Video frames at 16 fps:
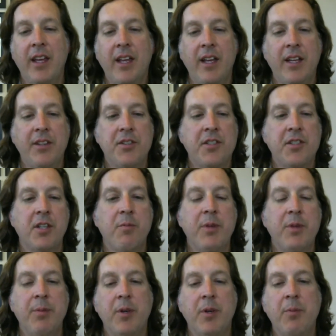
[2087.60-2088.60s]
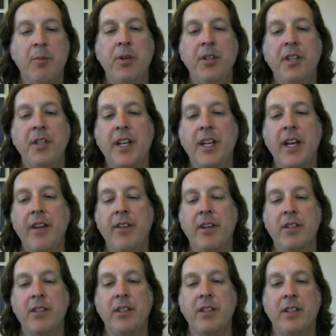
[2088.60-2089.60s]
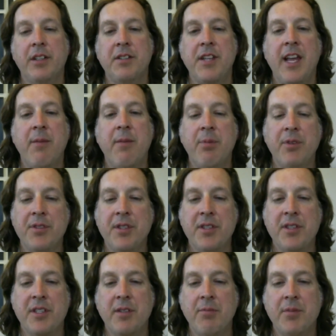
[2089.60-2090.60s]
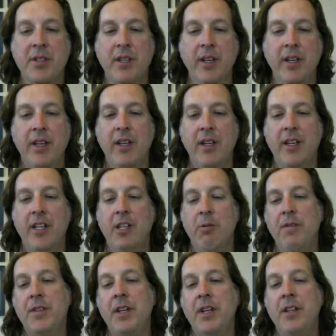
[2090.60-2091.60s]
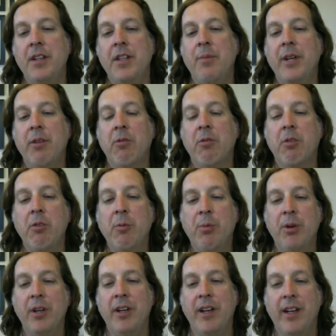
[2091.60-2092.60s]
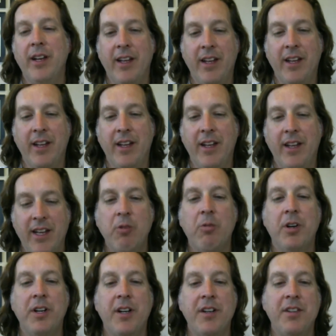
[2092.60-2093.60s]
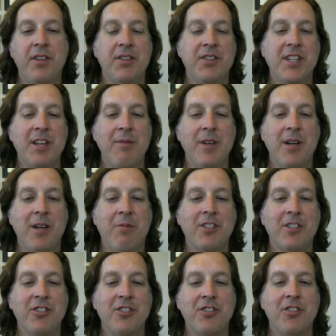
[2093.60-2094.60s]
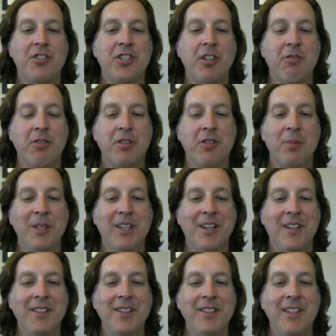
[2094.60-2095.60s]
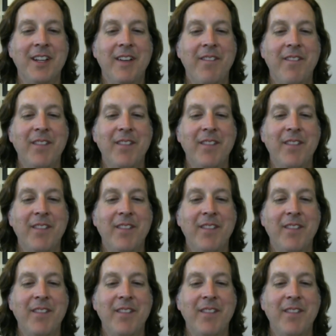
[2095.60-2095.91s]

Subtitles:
And so people are putting together little example systems. We've done the bit where we put everyone onto the same network just to show it could be done.